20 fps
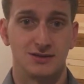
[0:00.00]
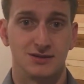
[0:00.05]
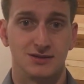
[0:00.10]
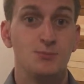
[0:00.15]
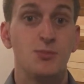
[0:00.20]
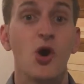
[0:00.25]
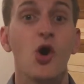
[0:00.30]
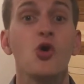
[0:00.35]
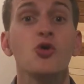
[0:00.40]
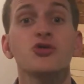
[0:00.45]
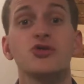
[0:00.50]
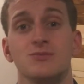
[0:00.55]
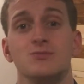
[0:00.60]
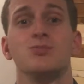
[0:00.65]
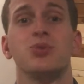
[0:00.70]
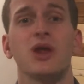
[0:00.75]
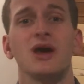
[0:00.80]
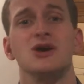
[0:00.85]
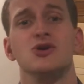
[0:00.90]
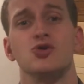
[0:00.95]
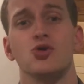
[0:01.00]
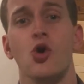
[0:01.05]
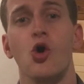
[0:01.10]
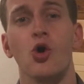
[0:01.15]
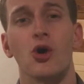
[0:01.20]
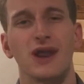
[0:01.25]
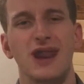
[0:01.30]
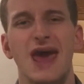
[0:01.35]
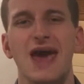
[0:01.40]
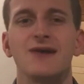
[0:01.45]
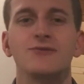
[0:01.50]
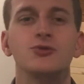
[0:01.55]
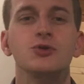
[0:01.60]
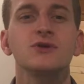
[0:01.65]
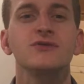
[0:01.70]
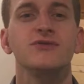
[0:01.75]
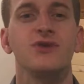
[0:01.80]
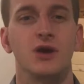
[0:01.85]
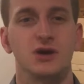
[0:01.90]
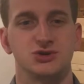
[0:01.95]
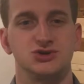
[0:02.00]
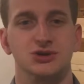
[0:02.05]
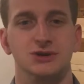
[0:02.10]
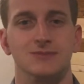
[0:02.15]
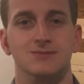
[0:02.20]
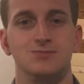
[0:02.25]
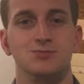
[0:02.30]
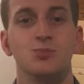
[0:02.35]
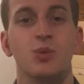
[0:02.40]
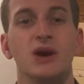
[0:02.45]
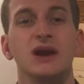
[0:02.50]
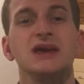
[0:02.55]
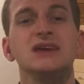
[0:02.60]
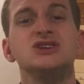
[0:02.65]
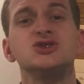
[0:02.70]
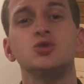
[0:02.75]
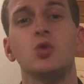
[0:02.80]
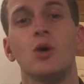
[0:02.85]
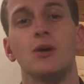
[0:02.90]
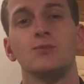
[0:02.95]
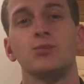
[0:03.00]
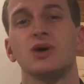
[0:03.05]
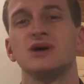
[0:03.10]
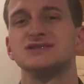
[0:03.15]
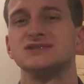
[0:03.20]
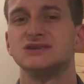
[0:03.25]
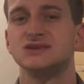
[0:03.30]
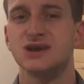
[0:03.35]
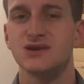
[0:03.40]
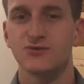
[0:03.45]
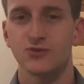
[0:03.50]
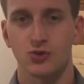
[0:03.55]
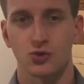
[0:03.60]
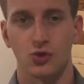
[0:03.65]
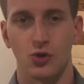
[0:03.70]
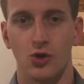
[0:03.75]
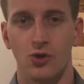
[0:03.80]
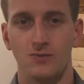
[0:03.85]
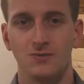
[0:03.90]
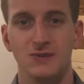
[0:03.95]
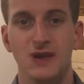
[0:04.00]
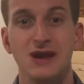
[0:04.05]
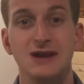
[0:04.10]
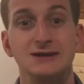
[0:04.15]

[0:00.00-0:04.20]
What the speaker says: Both play a role in every function, but each one plays a different role.